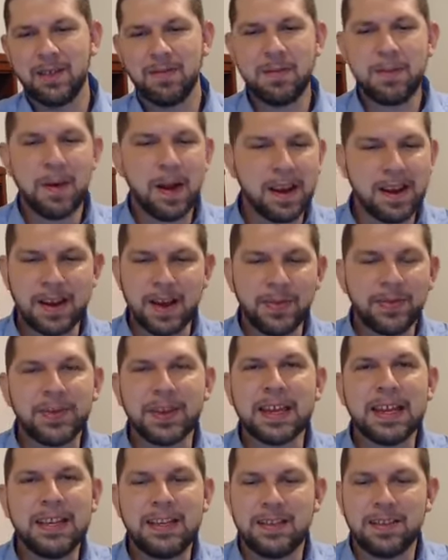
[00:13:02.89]
We brought
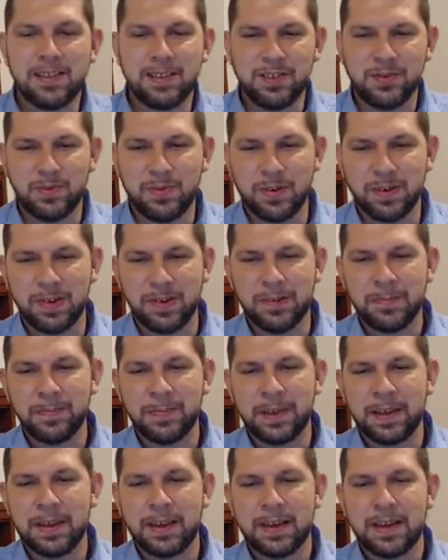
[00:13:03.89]
nothing into this world.
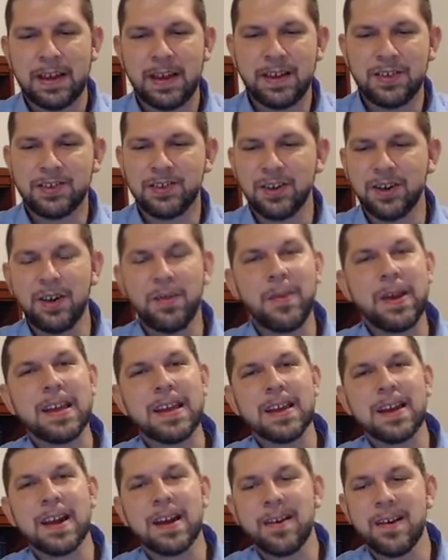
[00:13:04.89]
It is certain we
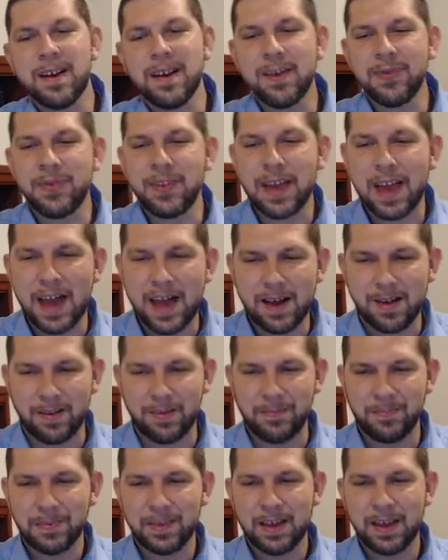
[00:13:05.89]
can carry nothing
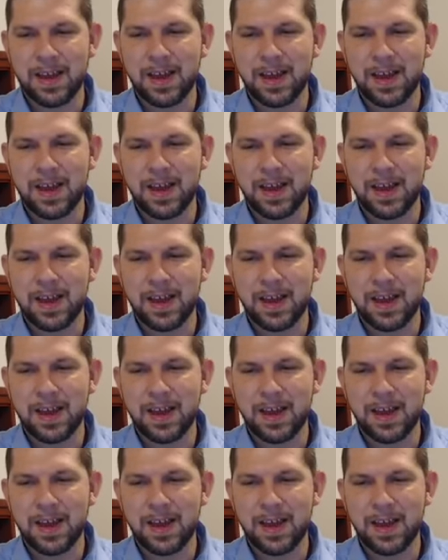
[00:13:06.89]
out.